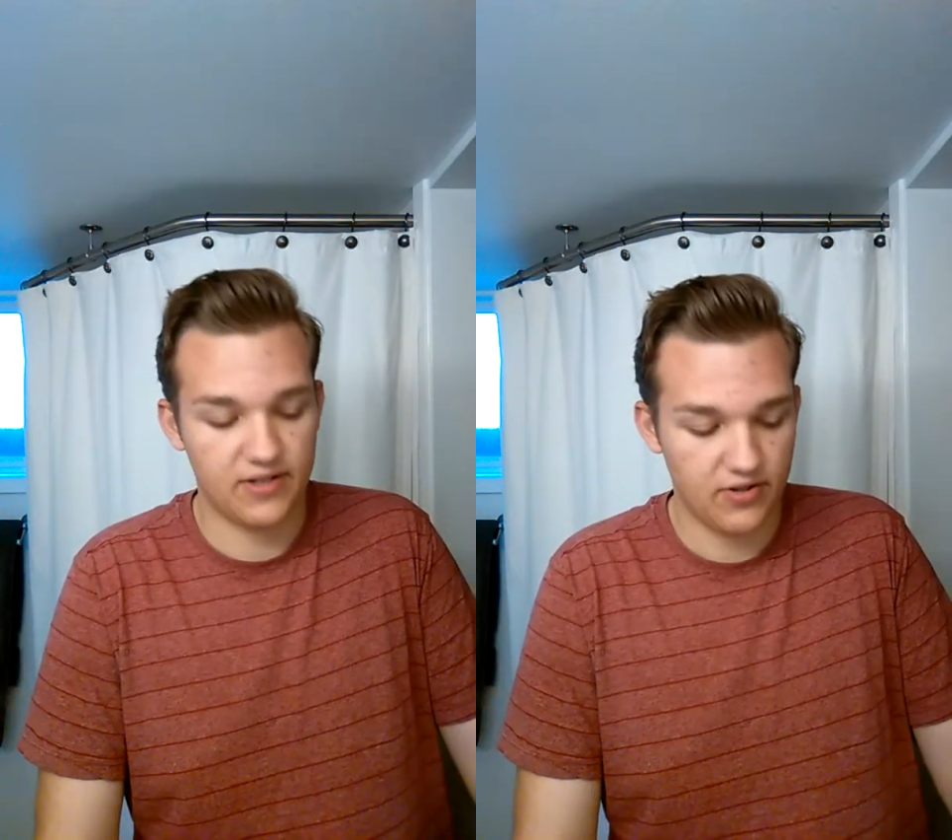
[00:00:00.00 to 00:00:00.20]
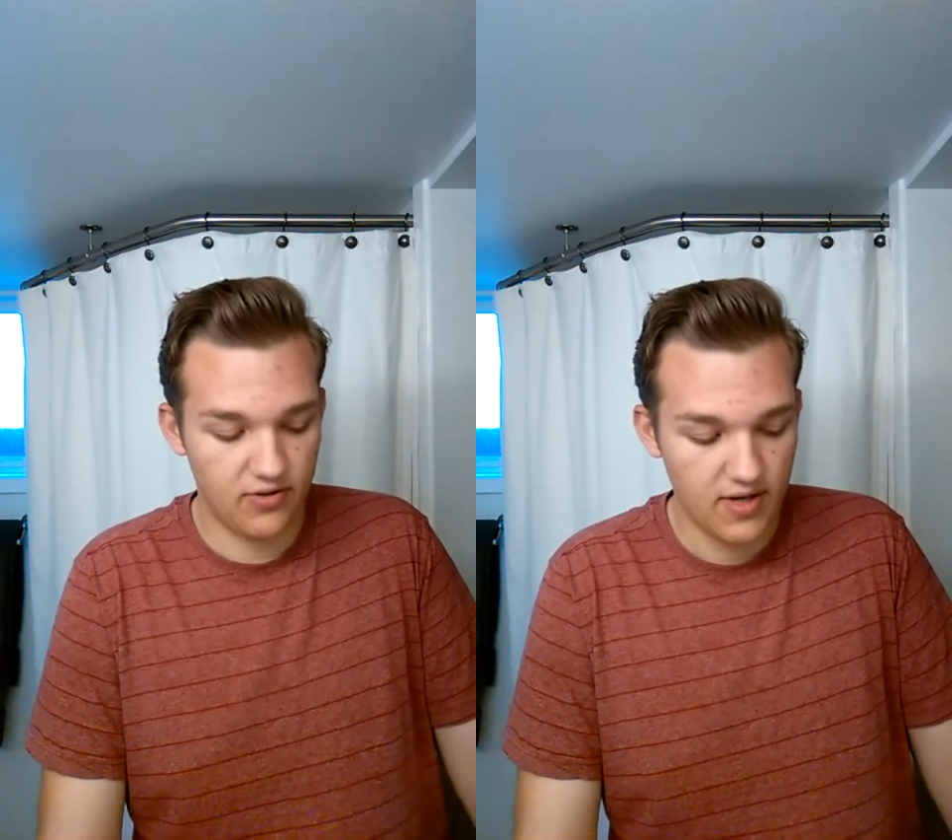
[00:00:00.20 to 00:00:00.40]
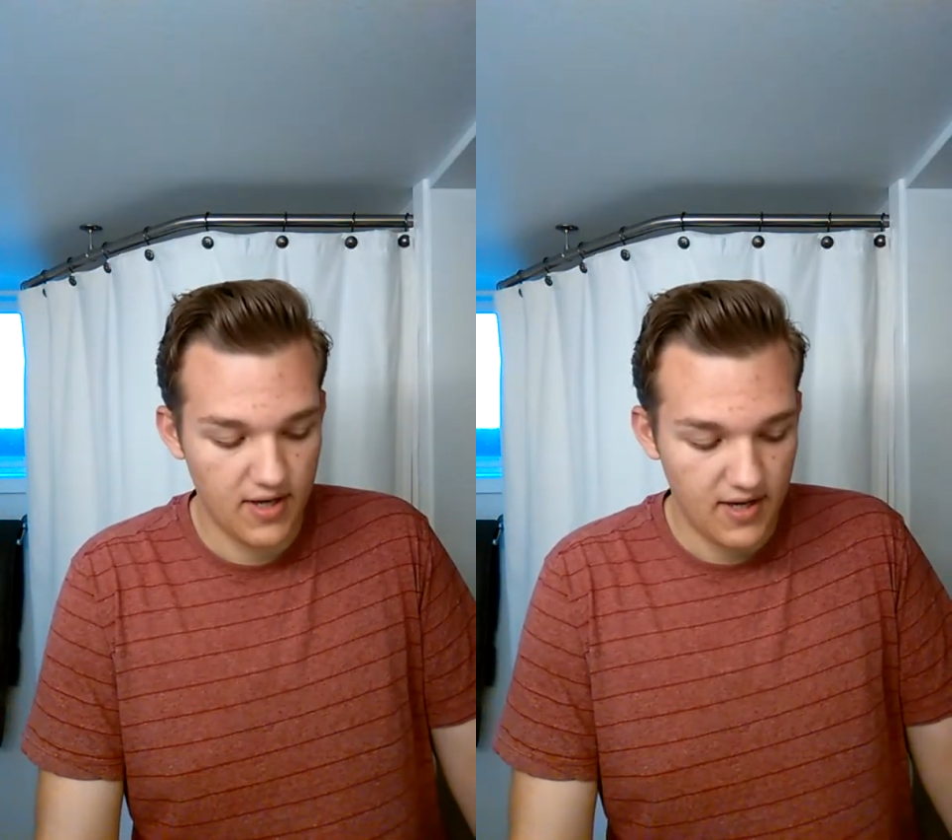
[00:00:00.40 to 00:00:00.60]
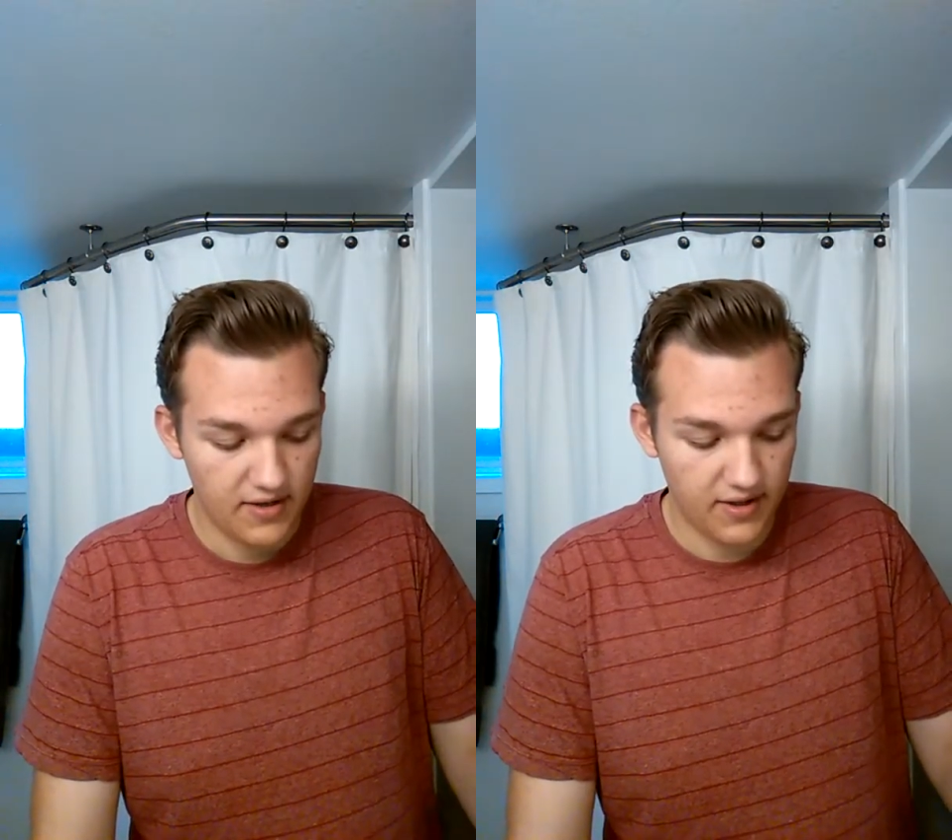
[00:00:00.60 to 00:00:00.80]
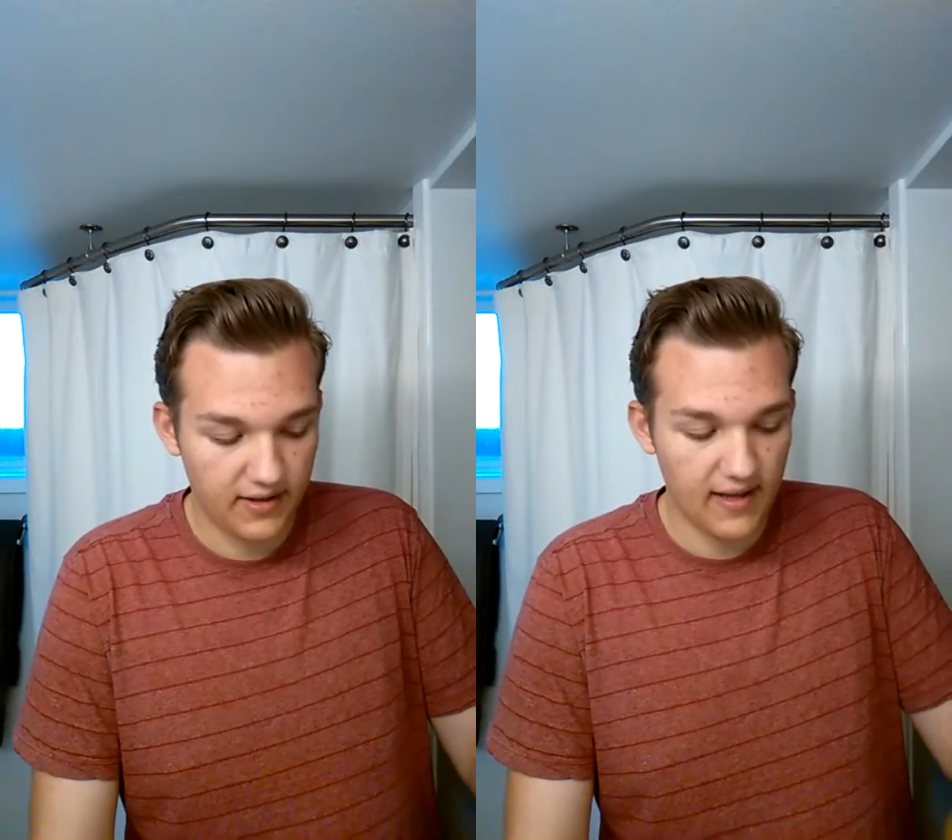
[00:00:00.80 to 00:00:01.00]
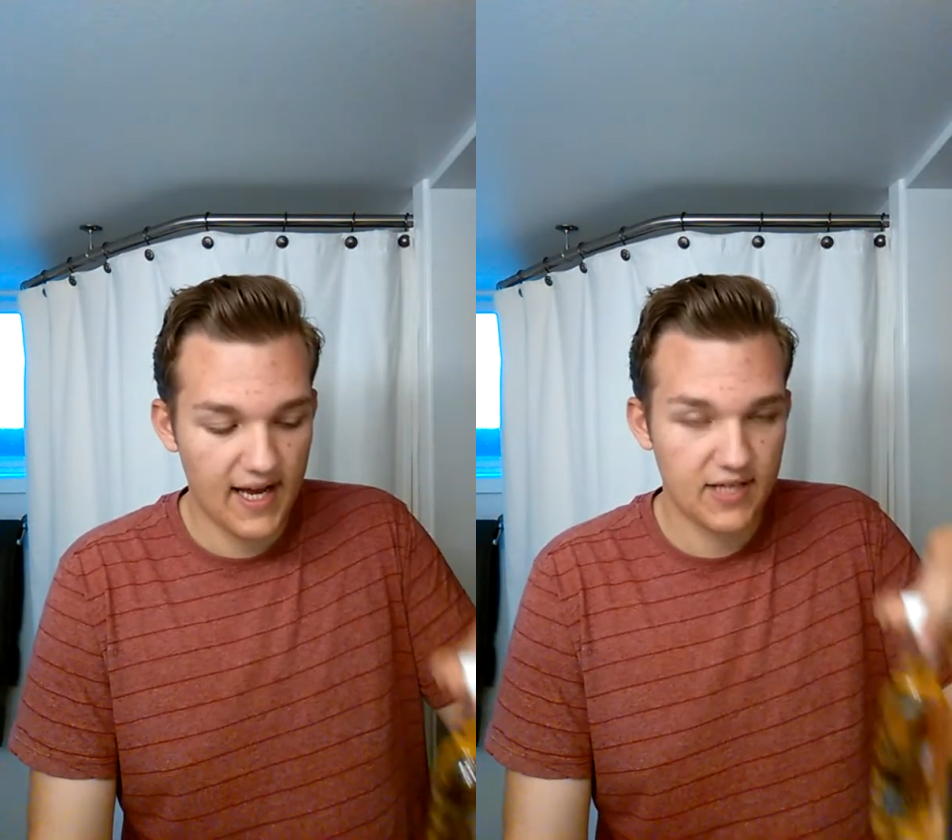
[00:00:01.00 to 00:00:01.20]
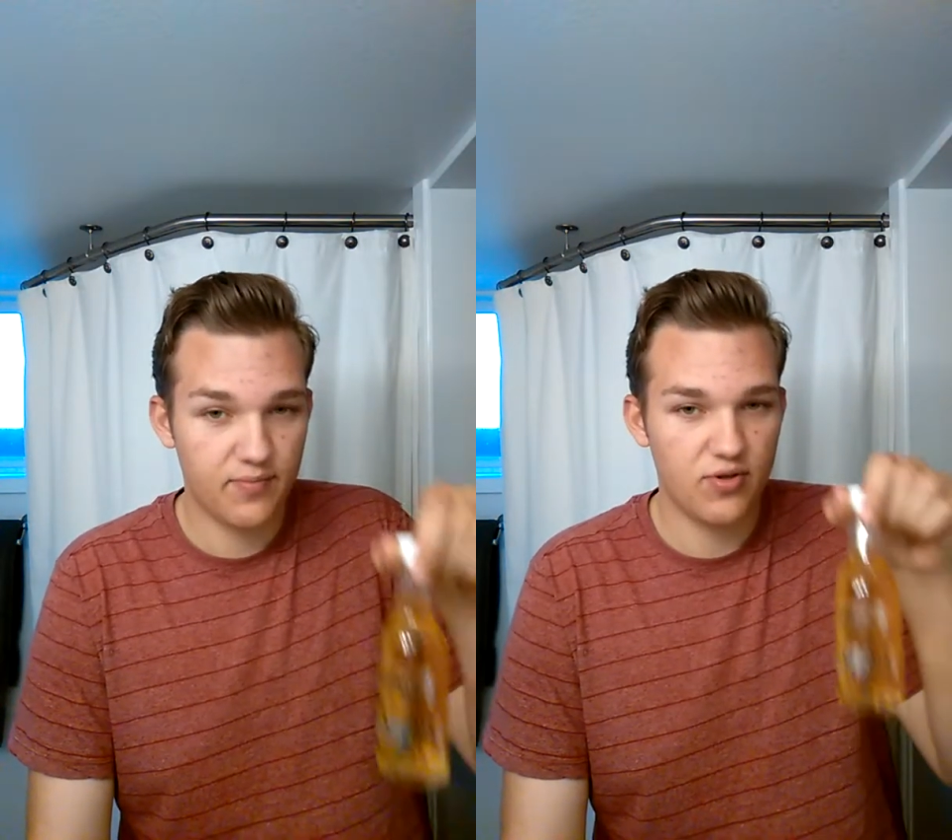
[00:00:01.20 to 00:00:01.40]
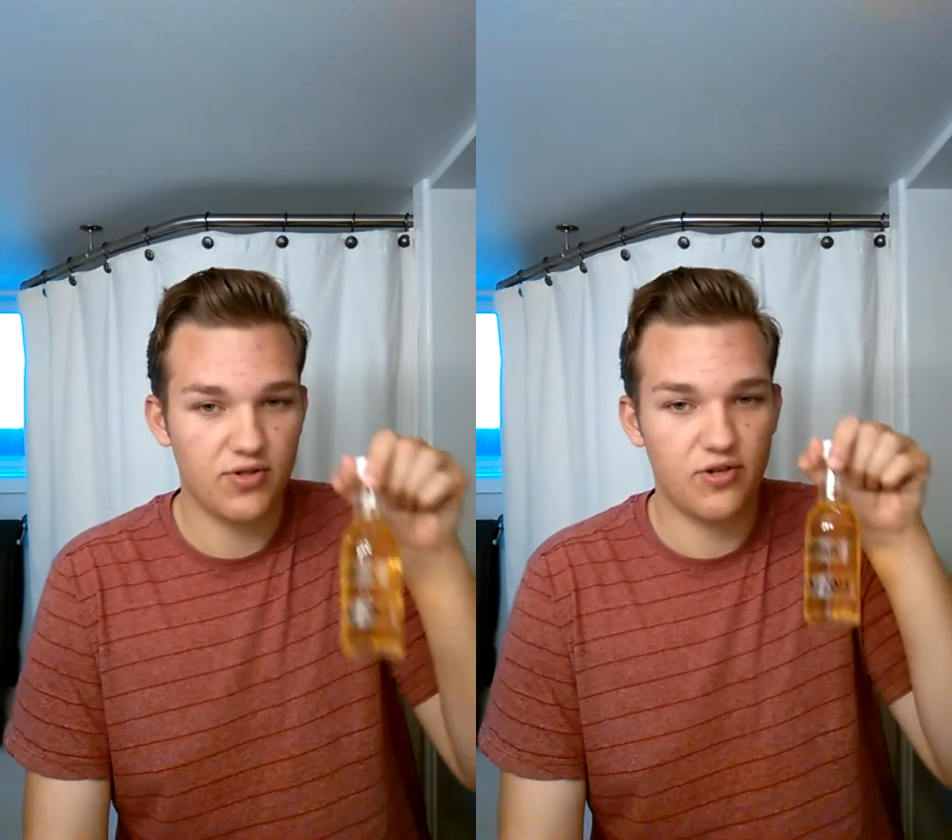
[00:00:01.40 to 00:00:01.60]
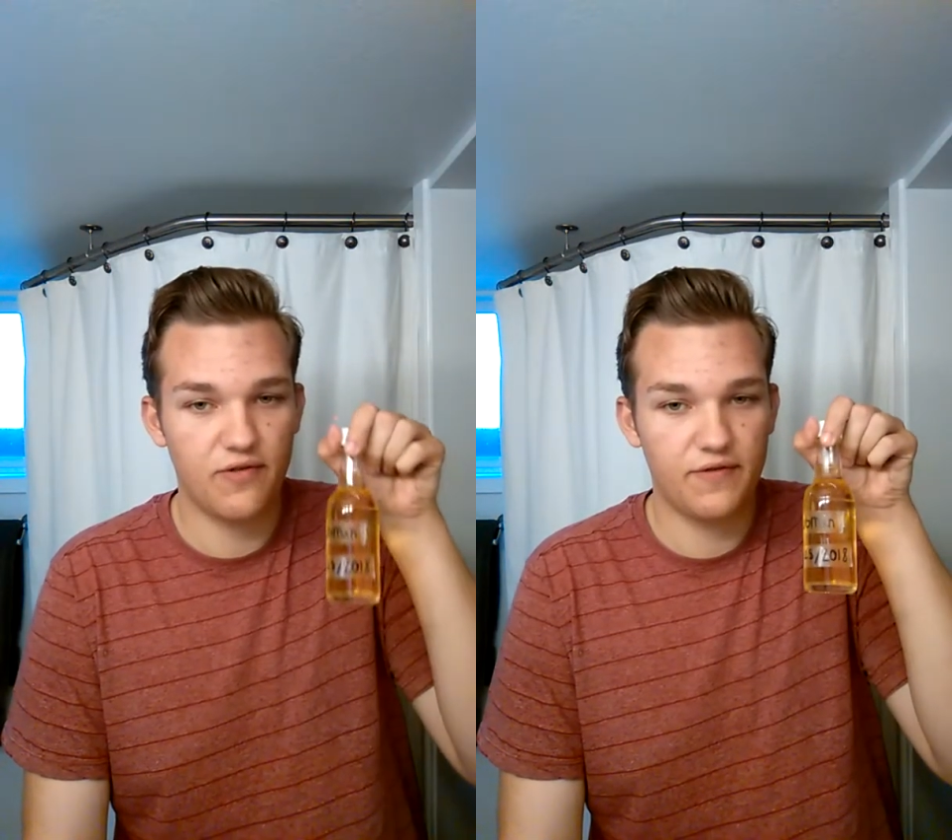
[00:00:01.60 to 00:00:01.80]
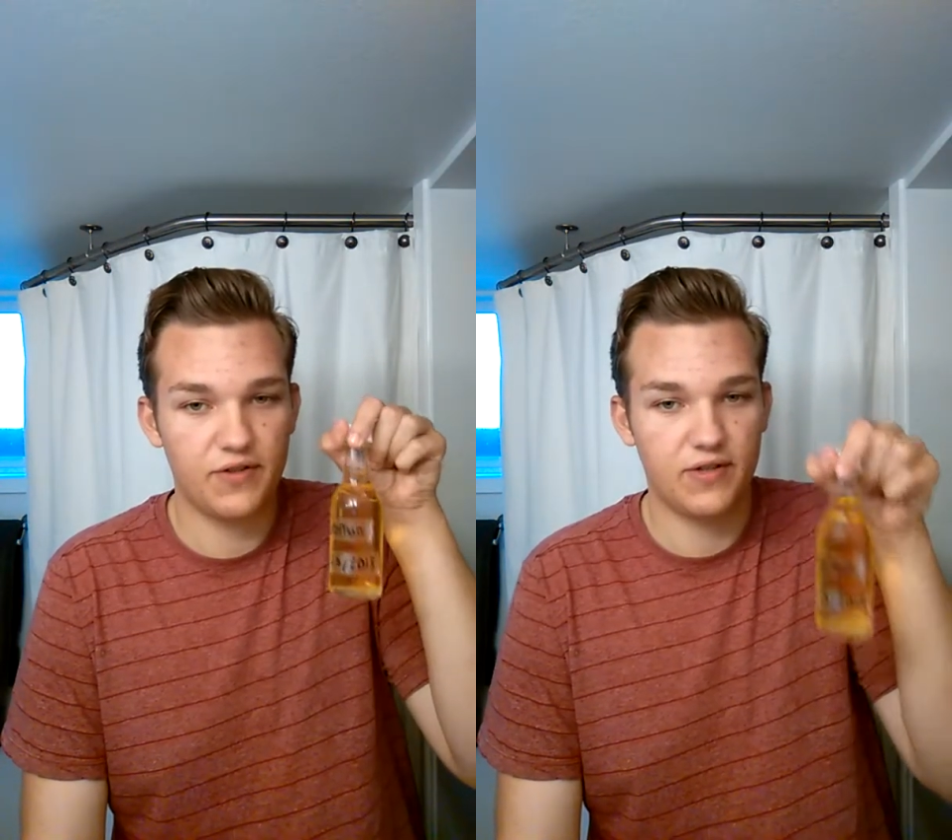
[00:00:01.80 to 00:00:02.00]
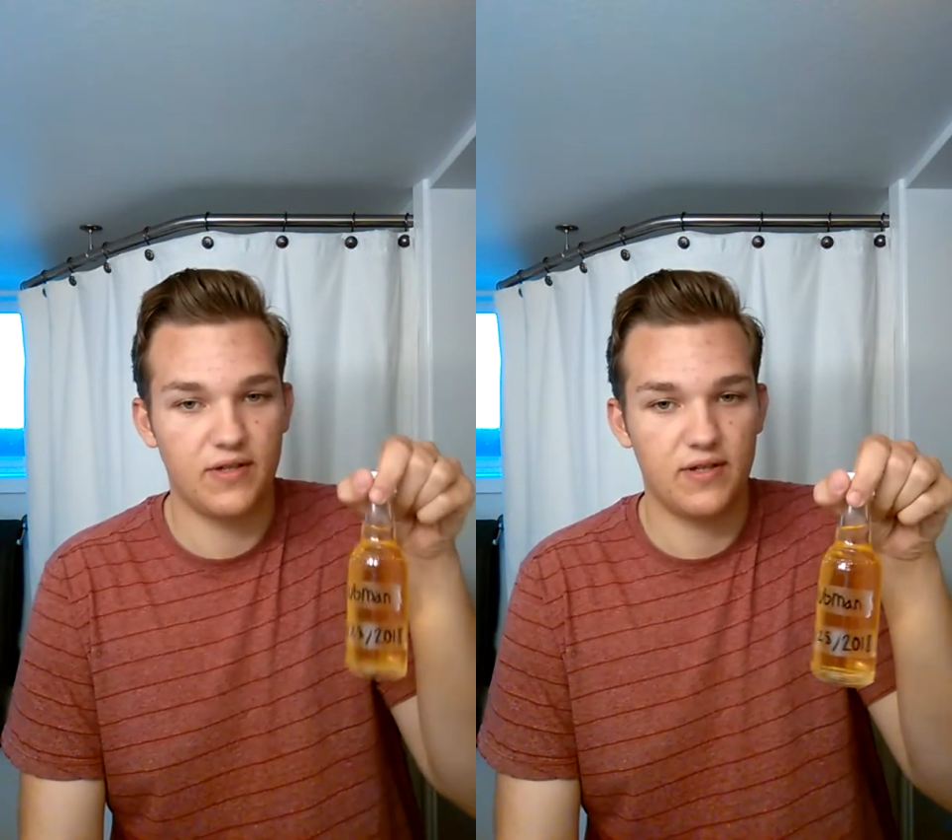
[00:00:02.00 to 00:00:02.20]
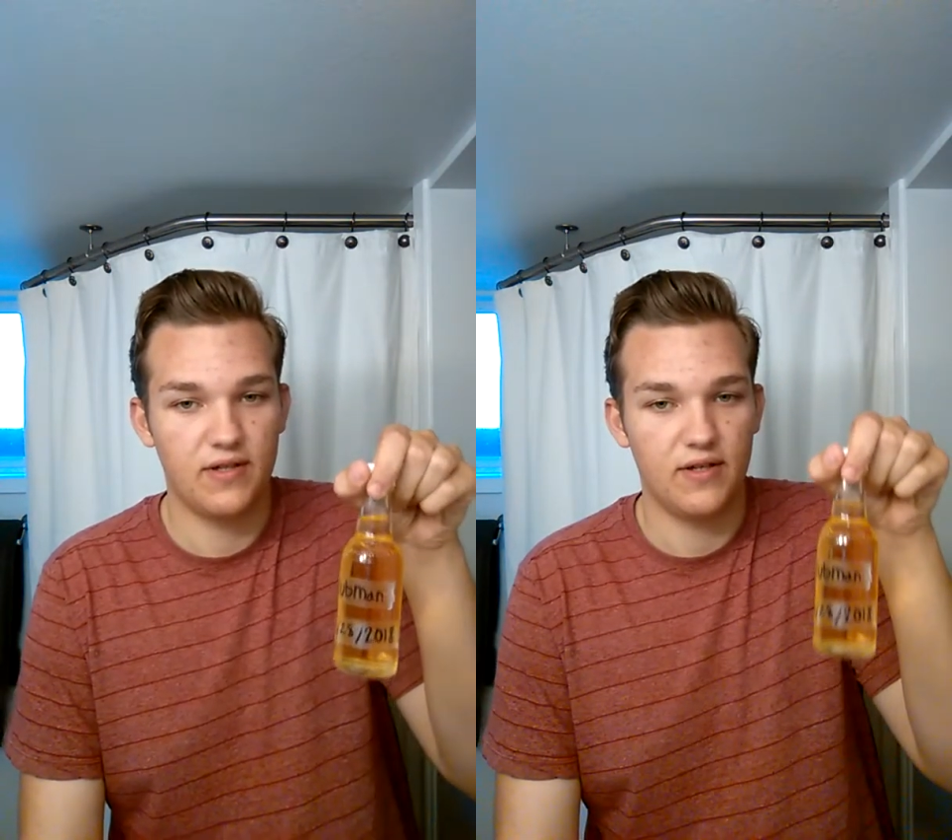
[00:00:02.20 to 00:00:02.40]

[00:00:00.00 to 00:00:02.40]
So the glass preserves